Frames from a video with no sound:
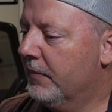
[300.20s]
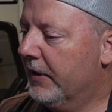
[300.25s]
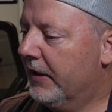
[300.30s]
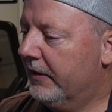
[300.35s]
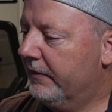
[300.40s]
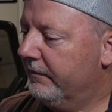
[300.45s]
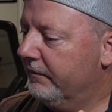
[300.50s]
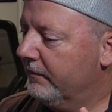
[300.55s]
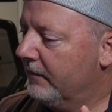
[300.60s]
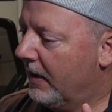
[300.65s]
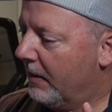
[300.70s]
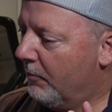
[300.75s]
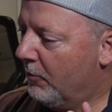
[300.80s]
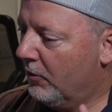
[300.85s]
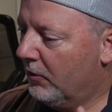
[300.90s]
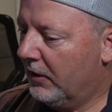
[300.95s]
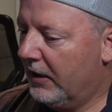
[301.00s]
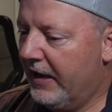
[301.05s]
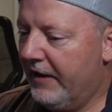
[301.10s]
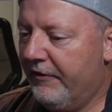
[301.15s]
But I'm
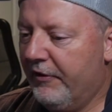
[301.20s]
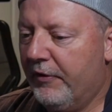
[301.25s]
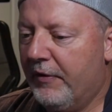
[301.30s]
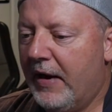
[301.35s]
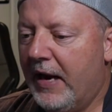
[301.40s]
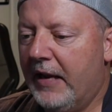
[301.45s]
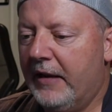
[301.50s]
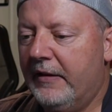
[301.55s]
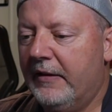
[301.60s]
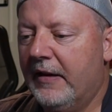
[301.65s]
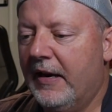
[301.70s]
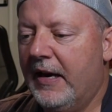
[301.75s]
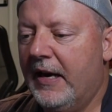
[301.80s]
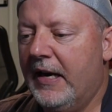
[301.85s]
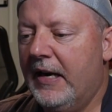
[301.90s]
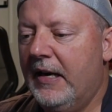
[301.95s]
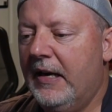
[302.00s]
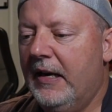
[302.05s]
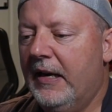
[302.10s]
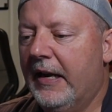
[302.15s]
going to leave it right
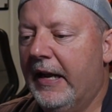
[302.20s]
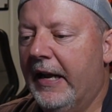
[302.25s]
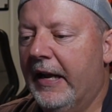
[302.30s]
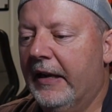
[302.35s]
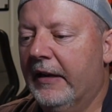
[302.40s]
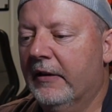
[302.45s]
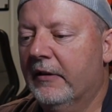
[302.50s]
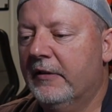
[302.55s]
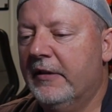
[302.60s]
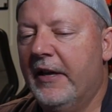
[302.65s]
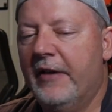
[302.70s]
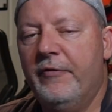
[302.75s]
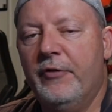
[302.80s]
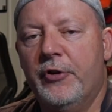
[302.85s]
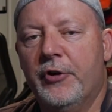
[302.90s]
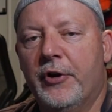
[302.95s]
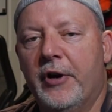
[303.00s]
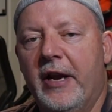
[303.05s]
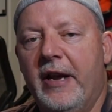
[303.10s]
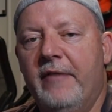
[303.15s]
there and give
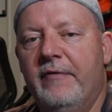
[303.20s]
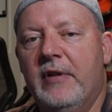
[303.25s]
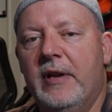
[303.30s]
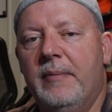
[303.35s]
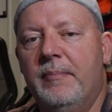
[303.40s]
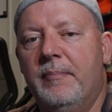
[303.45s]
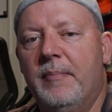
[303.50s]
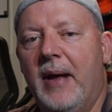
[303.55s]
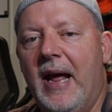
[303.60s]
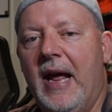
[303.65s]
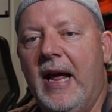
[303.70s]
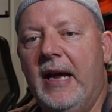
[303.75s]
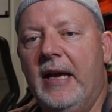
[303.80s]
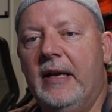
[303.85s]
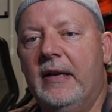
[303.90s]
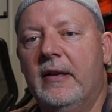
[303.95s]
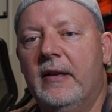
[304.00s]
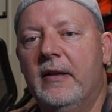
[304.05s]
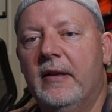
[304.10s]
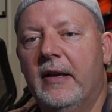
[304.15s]
you your evening
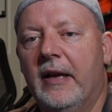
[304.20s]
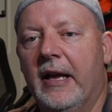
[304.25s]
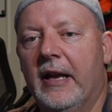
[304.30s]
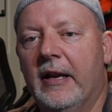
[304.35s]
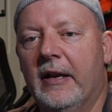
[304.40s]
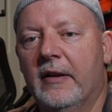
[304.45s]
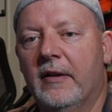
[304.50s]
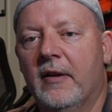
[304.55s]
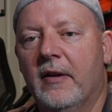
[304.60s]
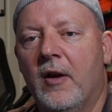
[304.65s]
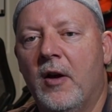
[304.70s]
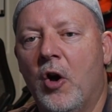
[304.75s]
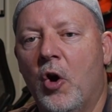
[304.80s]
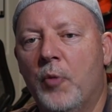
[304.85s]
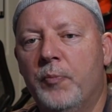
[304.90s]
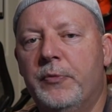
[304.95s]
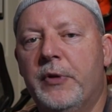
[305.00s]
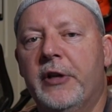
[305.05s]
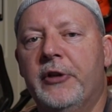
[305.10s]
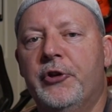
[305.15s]
back and
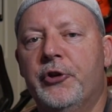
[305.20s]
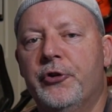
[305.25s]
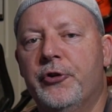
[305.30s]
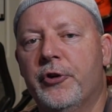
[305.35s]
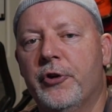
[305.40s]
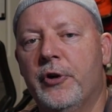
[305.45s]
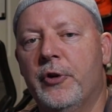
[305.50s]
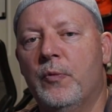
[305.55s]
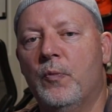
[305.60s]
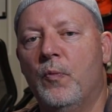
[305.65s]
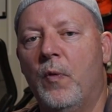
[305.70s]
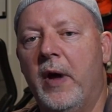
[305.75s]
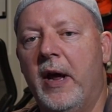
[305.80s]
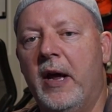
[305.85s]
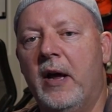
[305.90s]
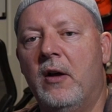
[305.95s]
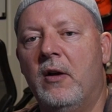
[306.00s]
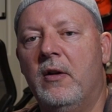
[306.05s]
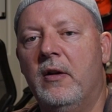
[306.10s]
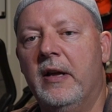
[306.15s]
hope that you're doing
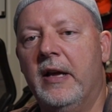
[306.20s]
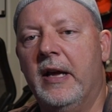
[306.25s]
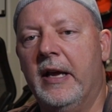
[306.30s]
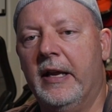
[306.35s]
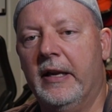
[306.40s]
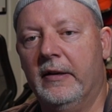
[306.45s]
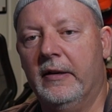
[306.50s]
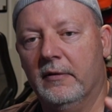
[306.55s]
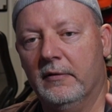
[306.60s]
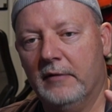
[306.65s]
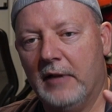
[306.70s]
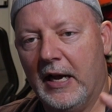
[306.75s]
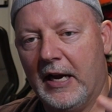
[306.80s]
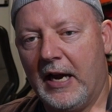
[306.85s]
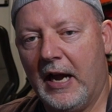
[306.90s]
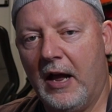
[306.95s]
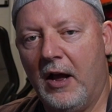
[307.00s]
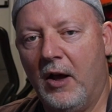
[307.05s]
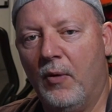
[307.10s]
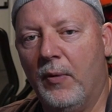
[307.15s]
well. And
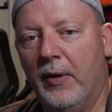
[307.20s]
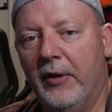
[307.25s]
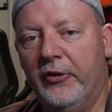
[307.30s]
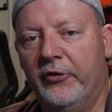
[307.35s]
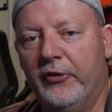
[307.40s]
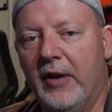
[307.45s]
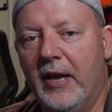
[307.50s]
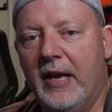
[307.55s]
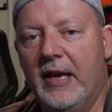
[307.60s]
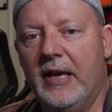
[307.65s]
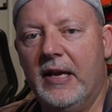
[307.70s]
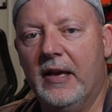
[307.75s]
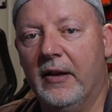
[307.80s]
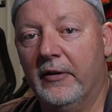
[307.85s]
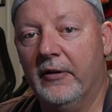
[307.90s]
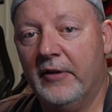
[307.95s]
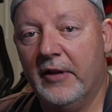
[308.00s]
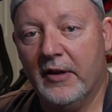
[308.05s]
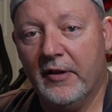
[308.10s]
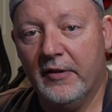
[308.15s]
like I always say,
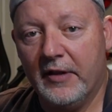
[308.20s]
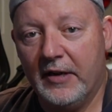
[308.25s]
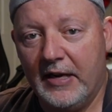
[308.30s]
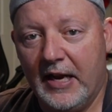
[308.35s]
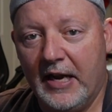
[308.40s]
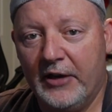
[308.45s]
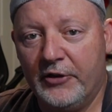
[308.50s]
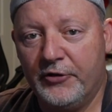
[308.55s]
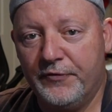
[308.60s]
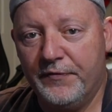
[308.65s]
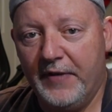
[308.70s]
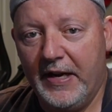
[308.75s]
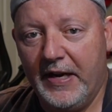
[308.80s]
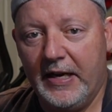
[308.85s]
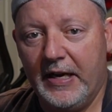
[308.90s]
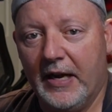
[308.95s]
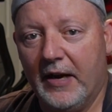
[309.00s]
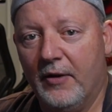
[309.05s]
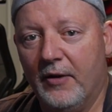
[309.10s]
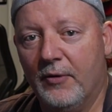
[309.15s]
until the next
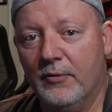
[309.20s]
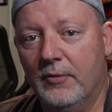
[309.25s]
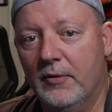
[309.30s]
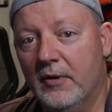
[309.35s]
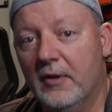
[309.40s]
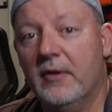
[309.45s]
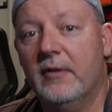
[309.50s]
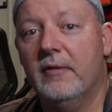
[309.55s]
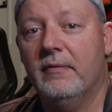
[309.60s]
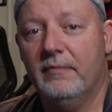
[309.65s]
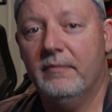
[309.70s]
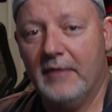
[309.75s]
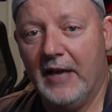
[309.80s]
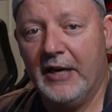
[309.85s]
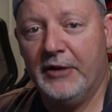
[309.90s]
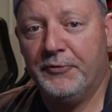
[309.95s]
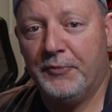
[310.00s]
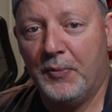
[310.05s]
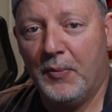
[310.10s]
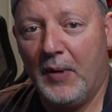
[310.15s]
video,
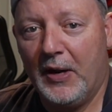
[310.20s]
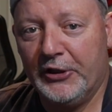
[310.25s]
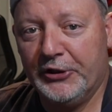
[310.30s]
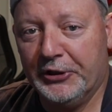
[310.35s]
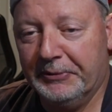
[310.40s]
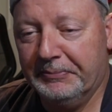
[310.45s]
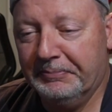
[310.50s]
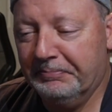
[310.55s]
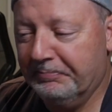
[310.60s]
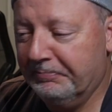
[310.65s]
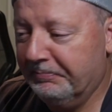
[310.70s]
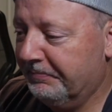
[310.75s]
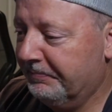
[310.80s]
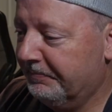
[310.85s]
thanks for watching.